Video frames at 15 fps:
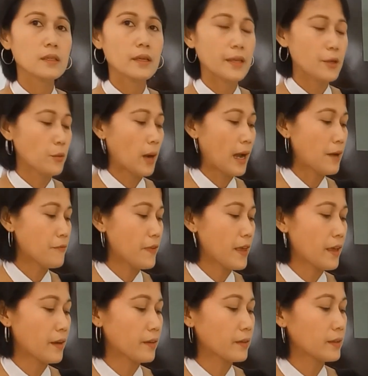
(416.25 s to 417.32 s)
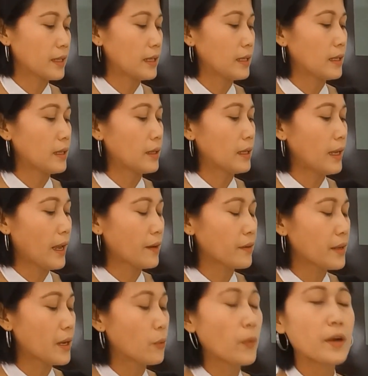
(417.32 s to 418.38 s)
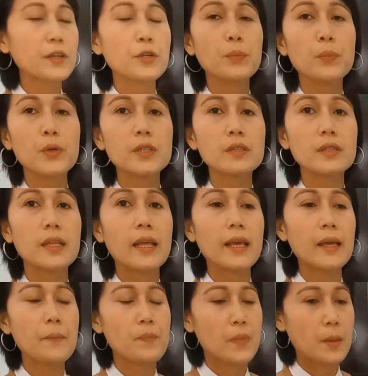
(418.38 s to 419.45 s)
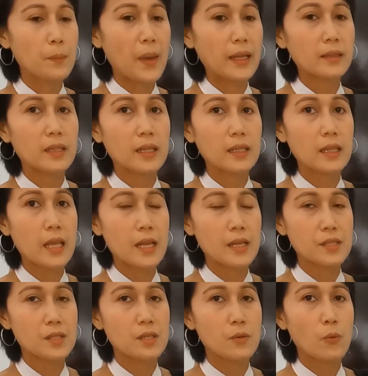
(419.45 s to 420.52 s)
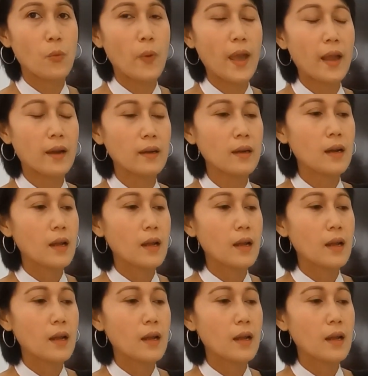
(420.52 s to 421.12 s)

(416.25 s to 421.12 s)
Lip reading: you have here the area where you put the Petri dish, where